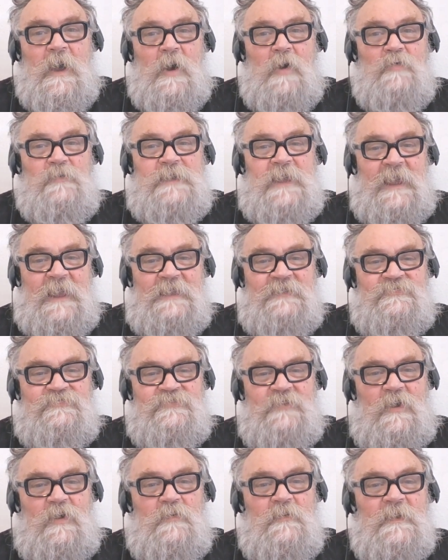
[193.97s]
Okay,
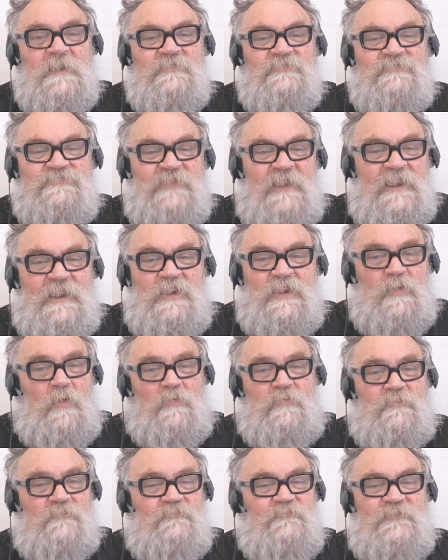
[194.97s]
so
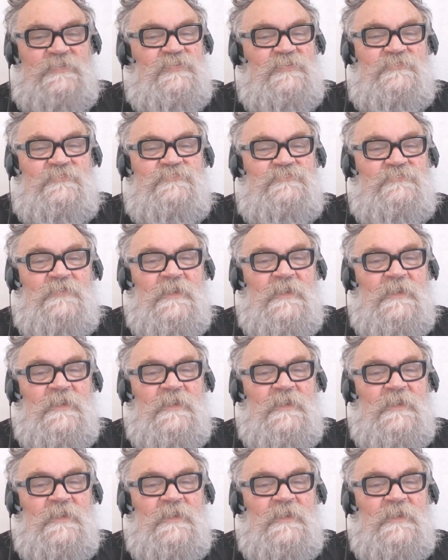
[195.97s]
selenography, the